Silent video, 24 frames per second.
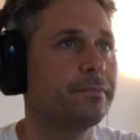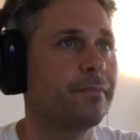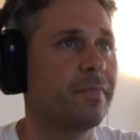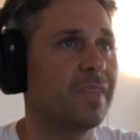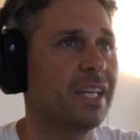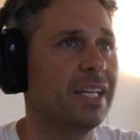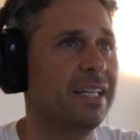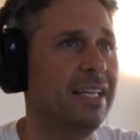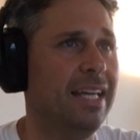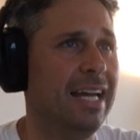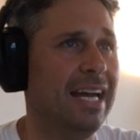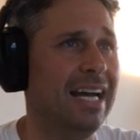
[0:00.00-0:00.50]

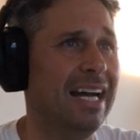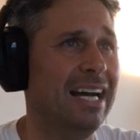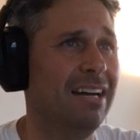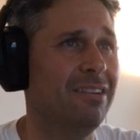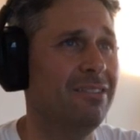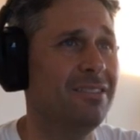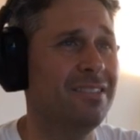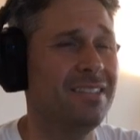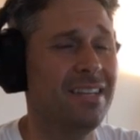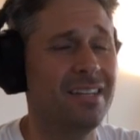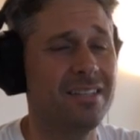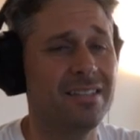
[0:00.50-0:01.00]
Yeah, I would
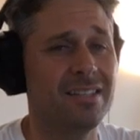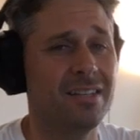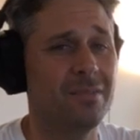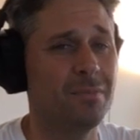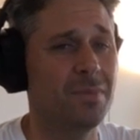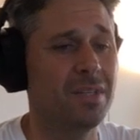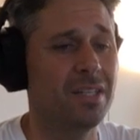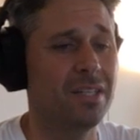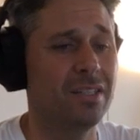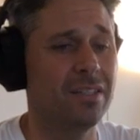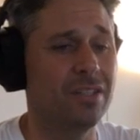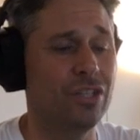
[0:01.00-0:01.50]
say
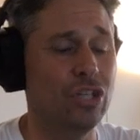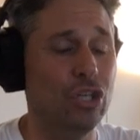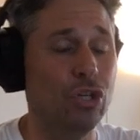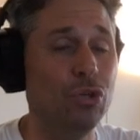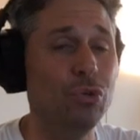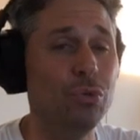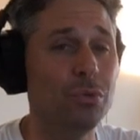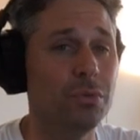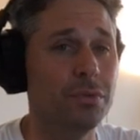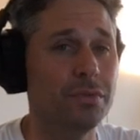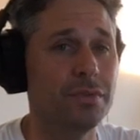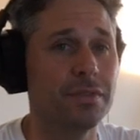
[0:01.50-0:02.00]
something
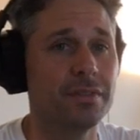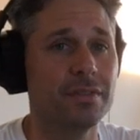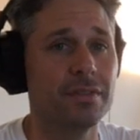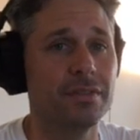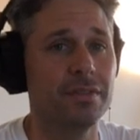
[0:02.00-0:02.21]
used.